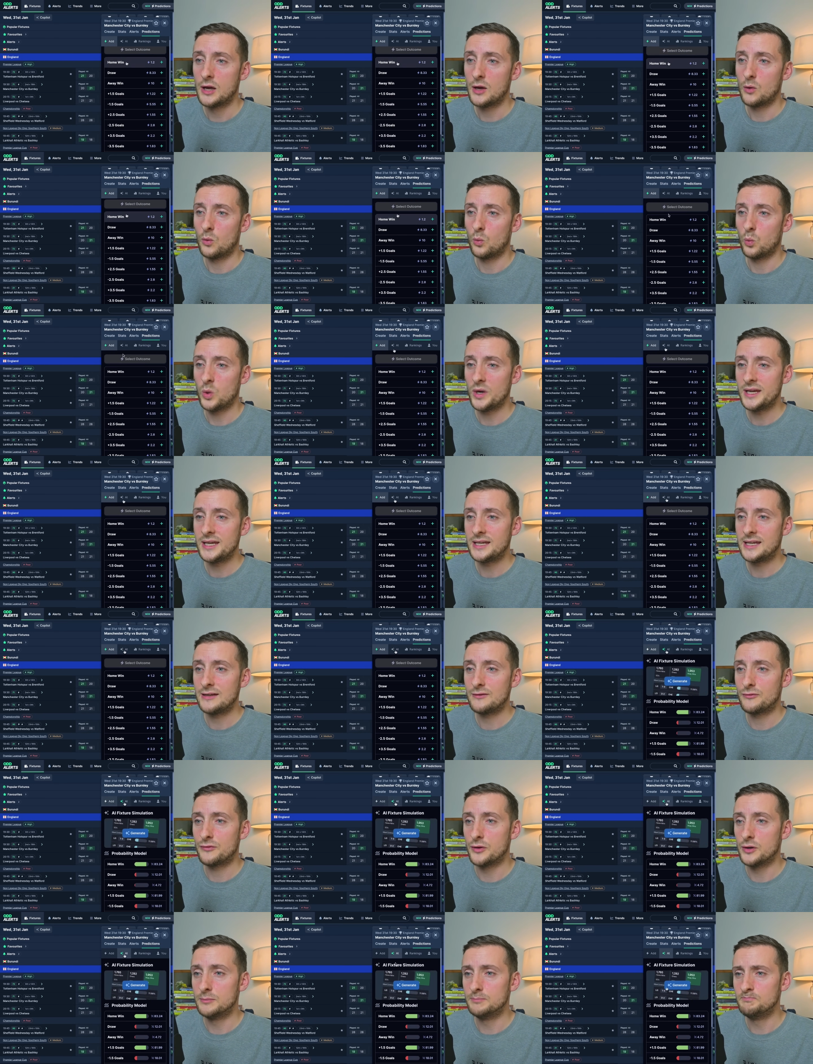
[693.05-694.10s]
We give
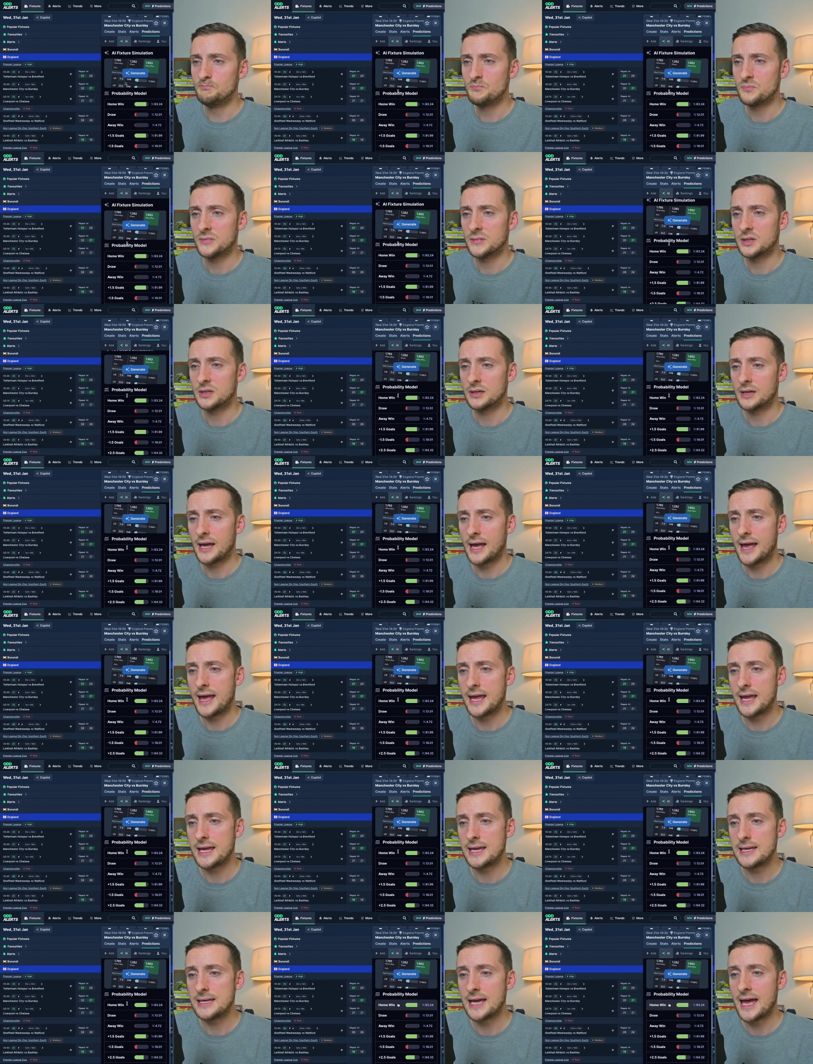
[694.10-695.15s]
them
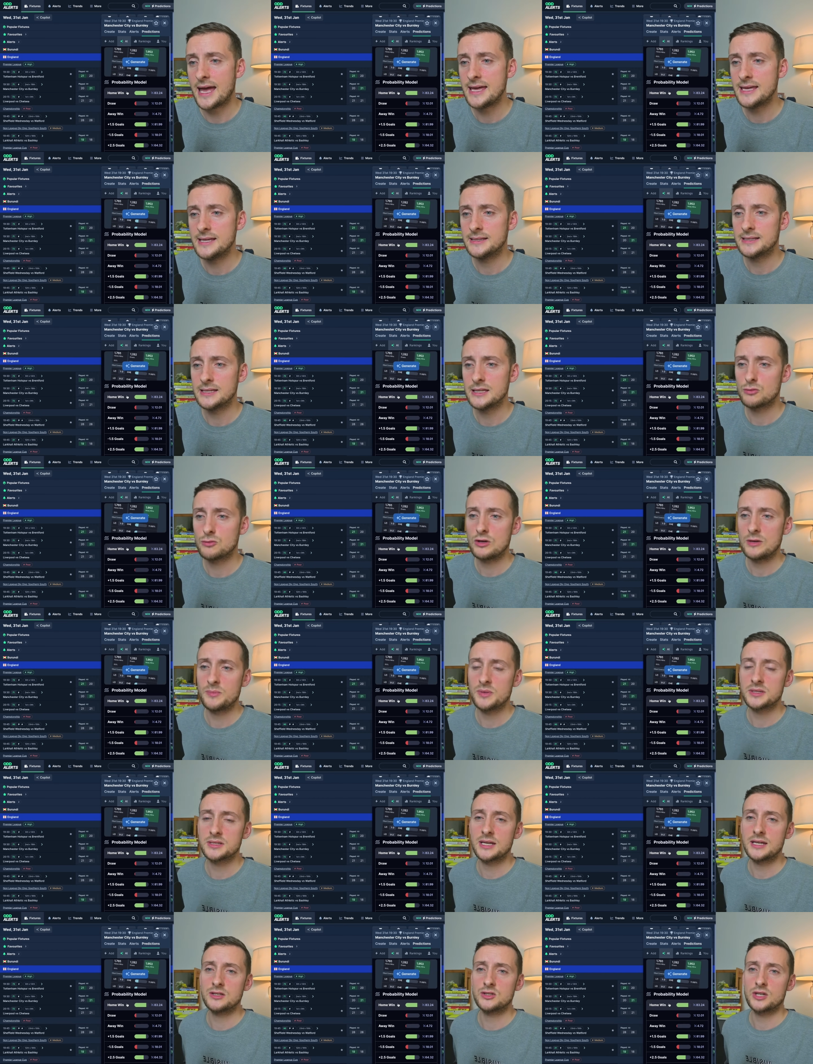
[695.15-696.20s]
a
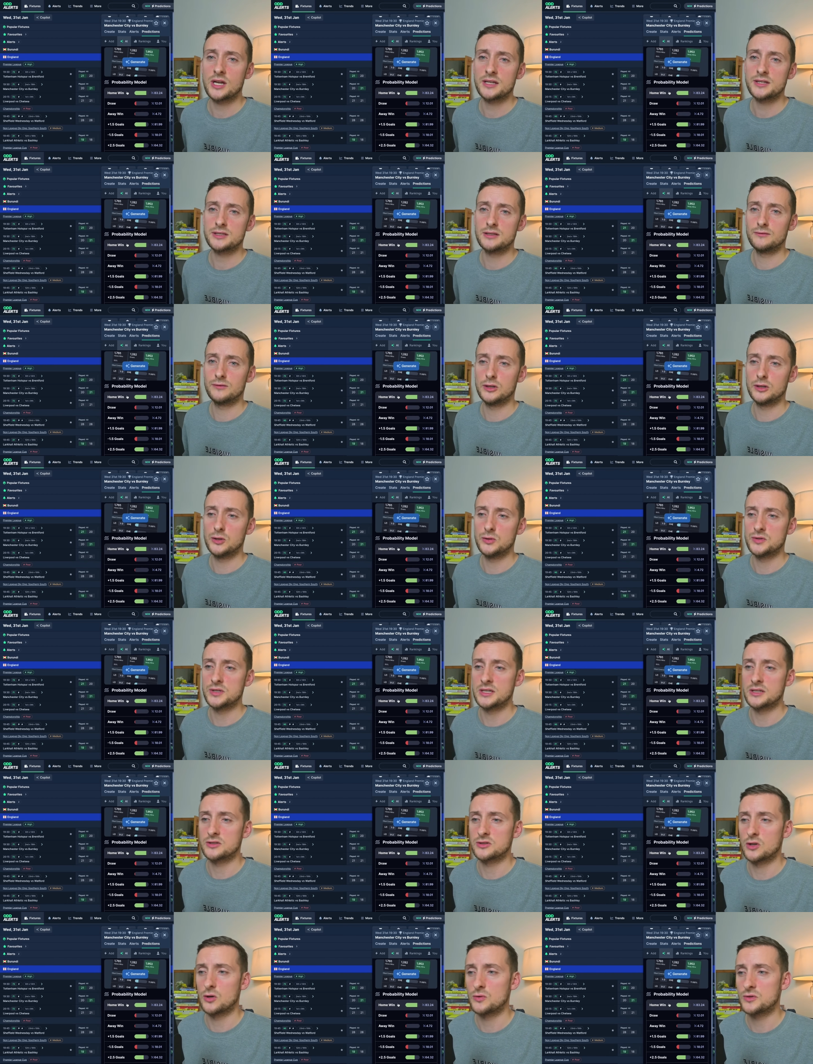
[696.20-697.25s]
83% chance of losing,
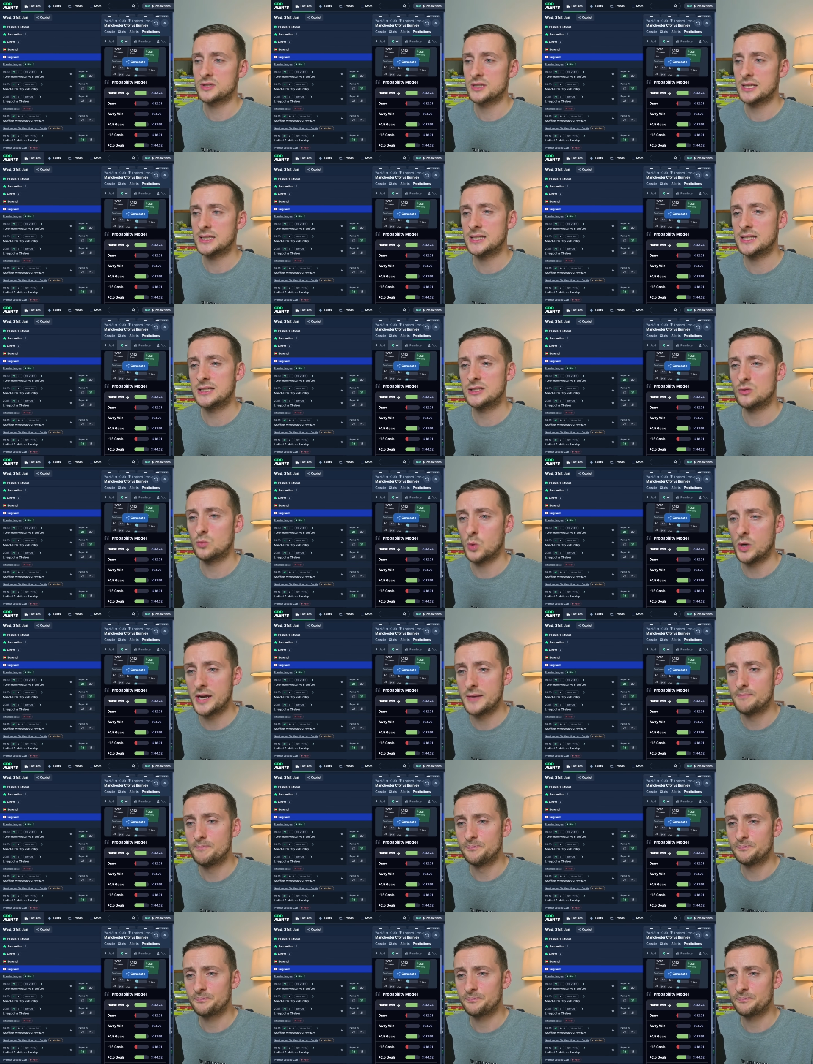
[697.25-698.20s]
so City to win,